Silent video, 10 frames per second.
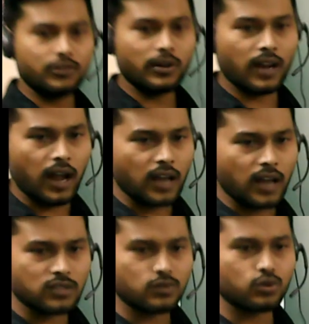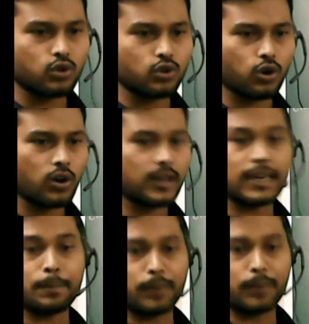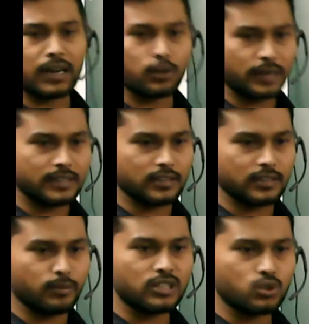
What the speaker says: asked to draw a pair of tangent, means two